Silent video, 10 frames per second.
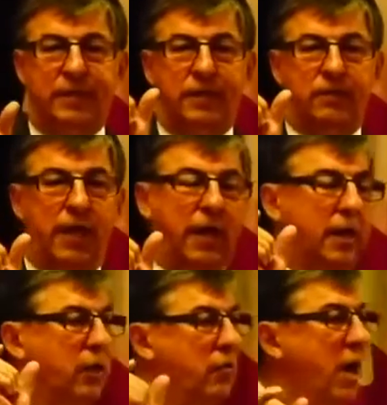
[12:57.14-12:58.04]

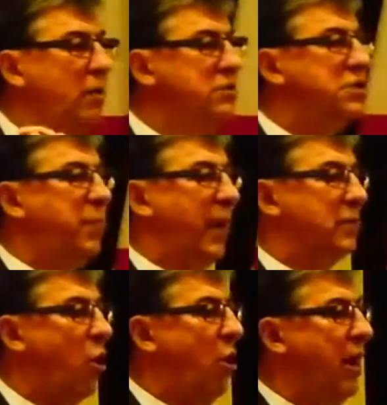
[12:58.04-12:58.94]
okay, Crowns
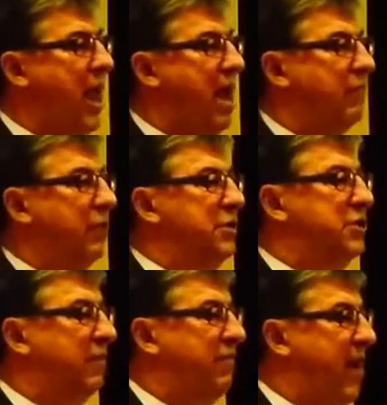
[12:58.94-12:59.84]
spent on average
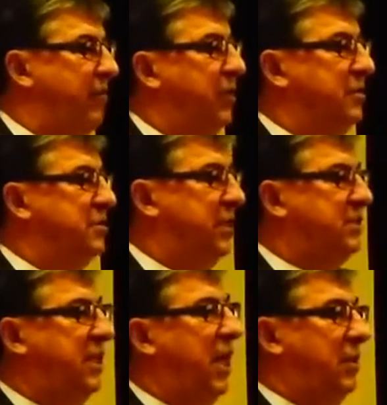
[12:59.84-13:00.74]

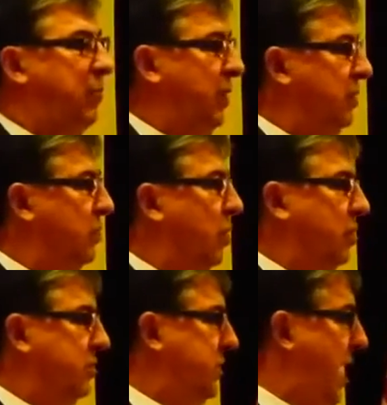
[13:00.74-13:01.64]
$568 million
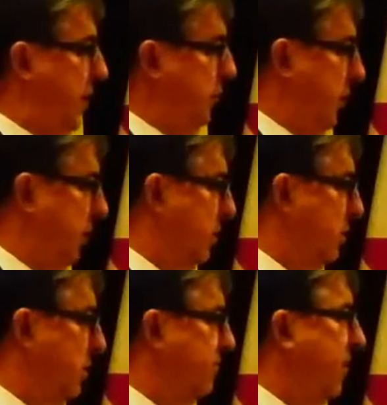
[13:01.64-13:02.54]
annually.
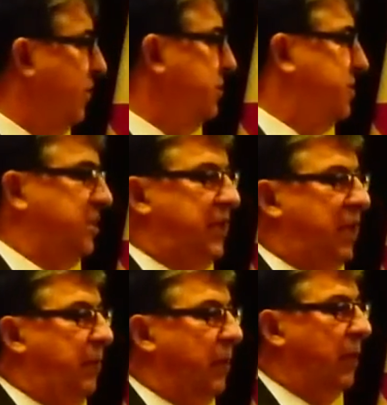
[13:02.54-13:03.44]

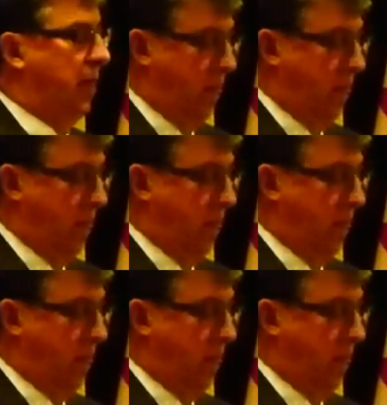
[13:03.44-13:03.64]
$568 million.